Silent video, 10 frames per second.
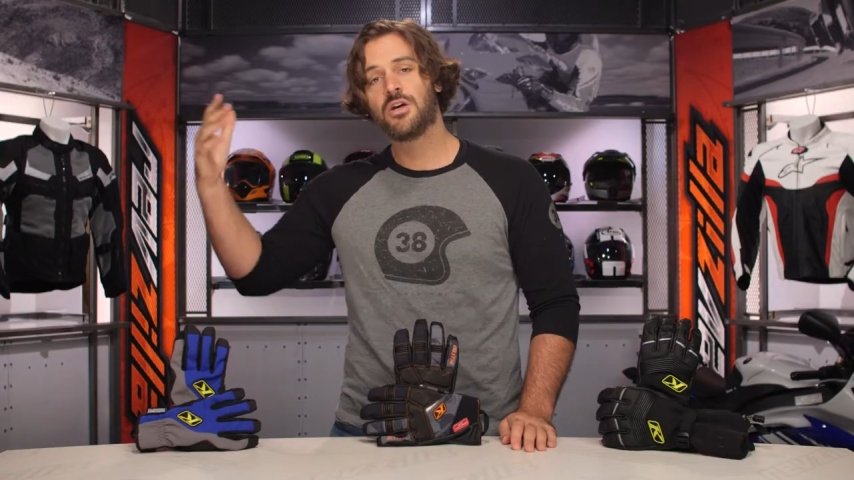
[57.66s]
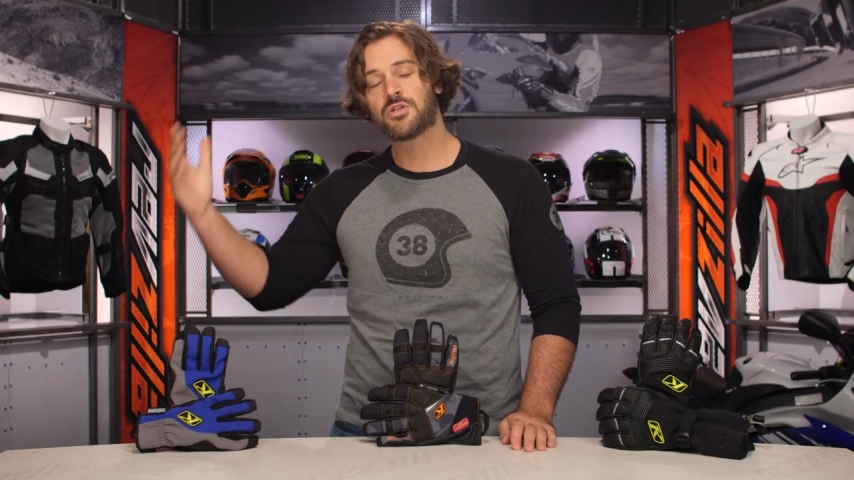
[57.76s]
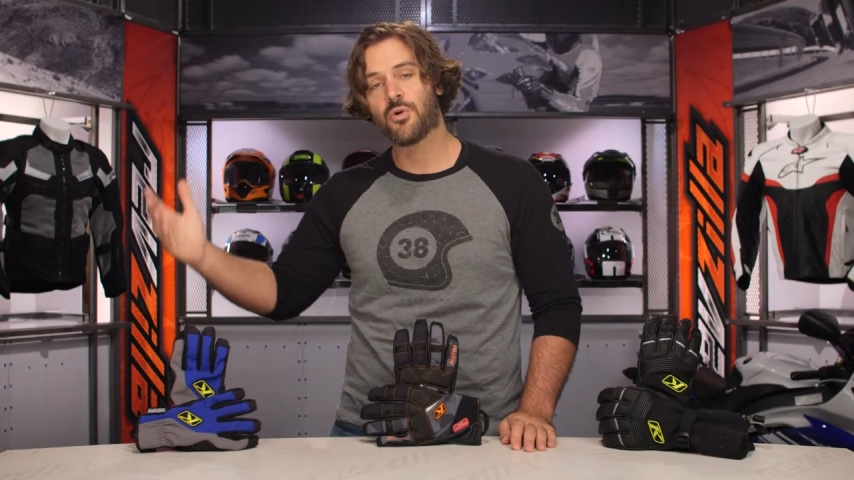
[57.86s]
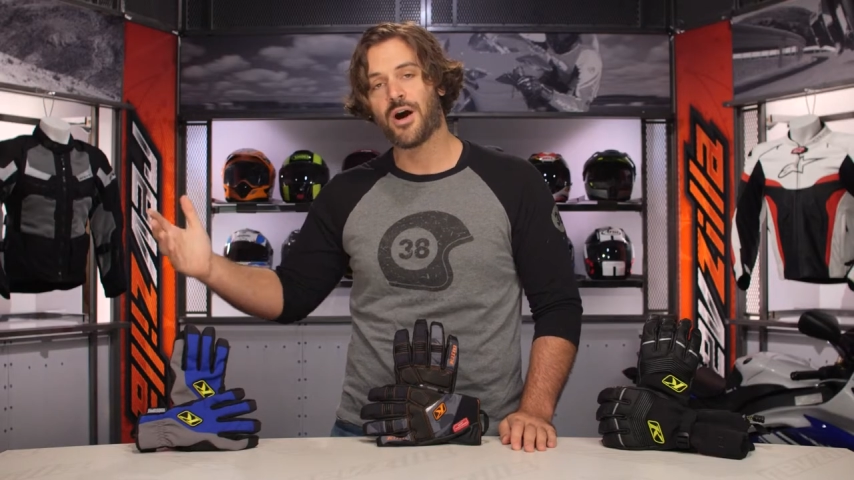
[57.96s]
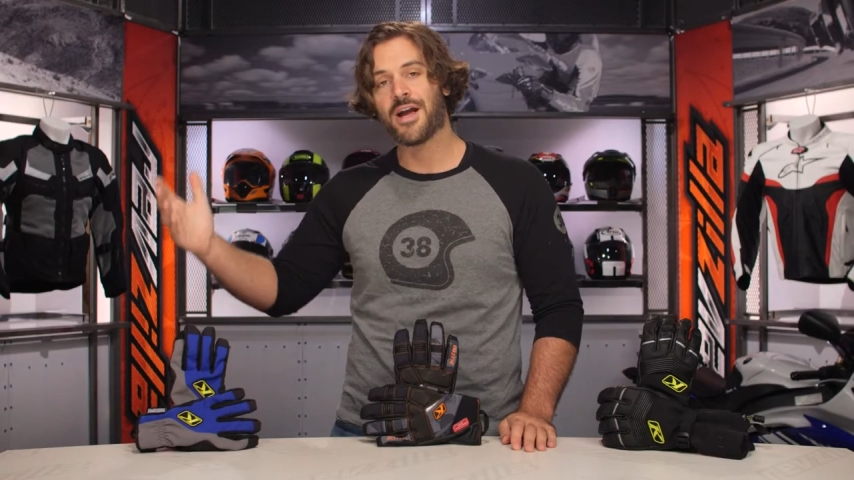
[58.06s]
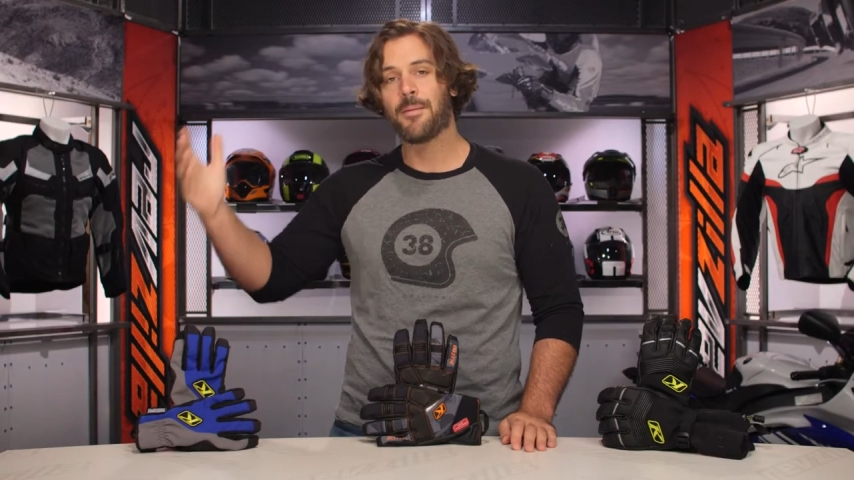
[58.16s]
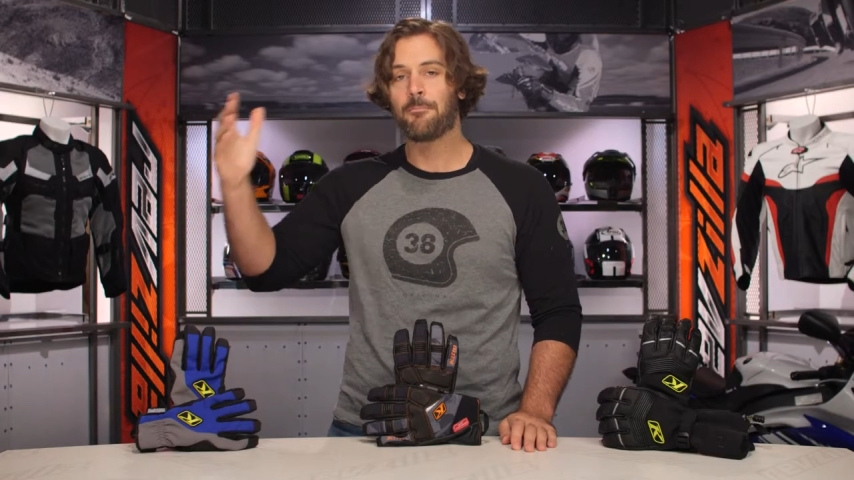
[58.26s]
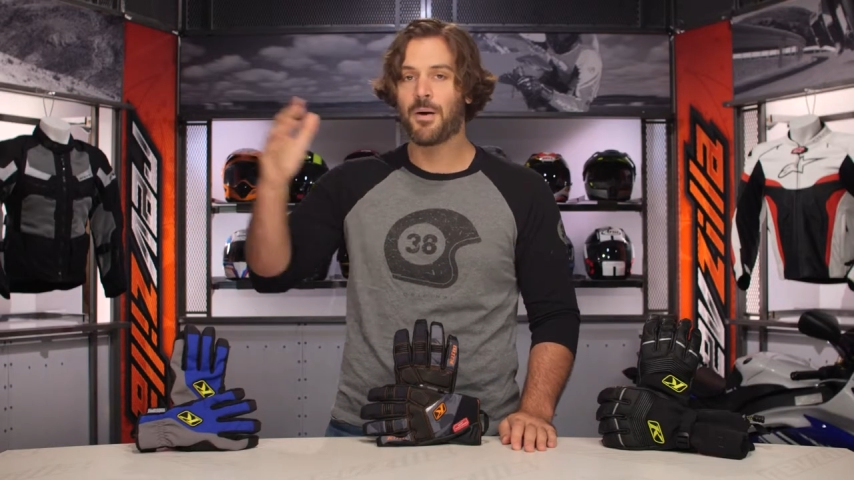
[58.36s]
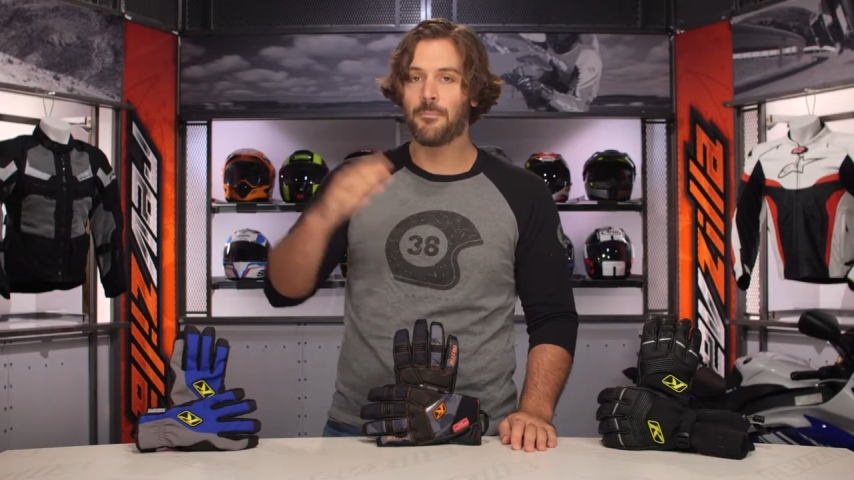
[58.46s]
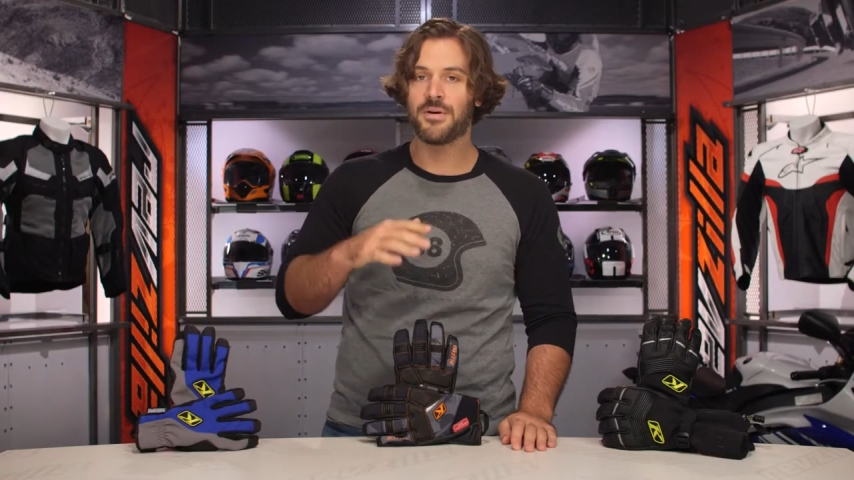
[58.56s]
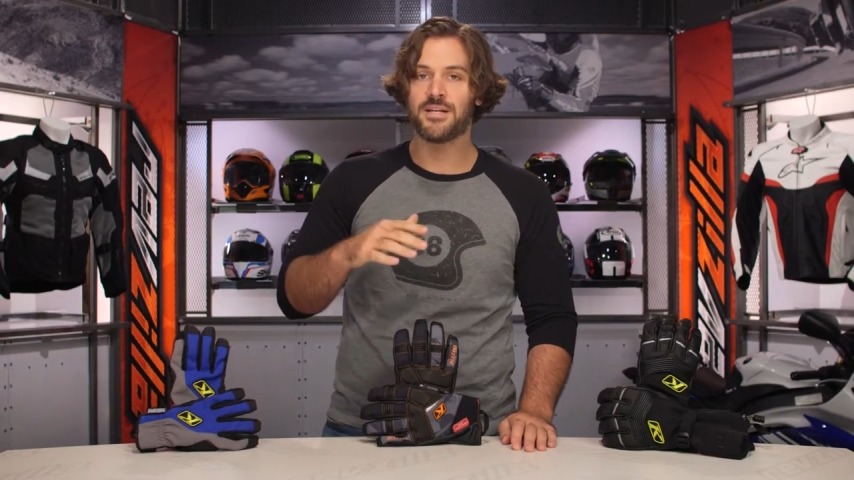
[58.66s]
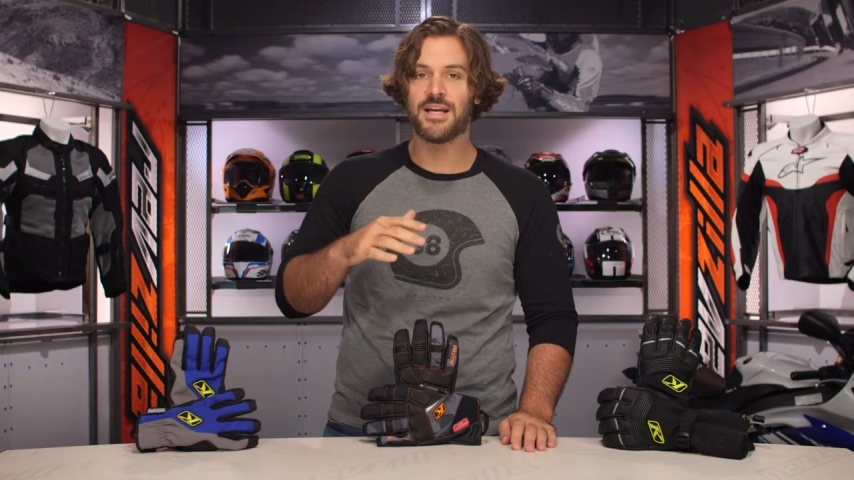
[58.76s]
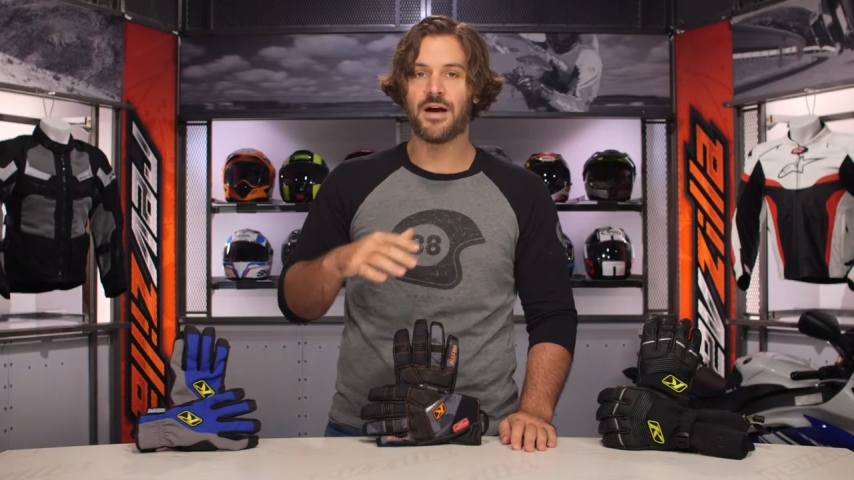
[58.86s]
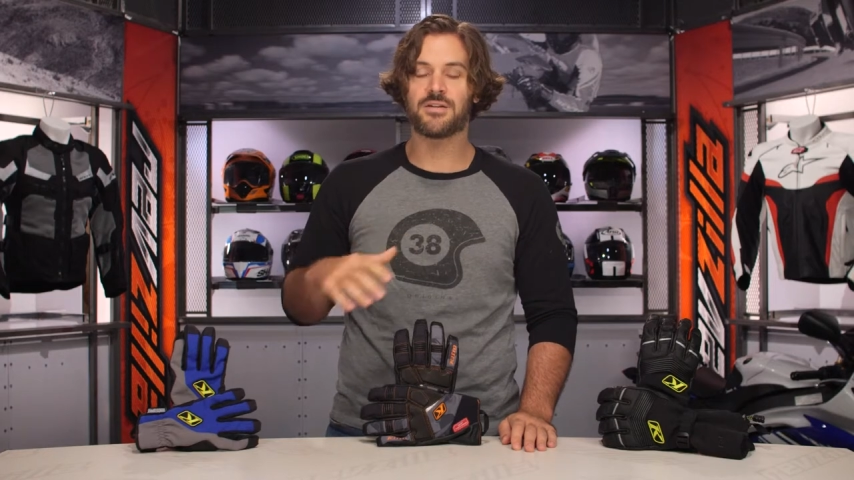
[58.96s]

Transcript: so I am bumping down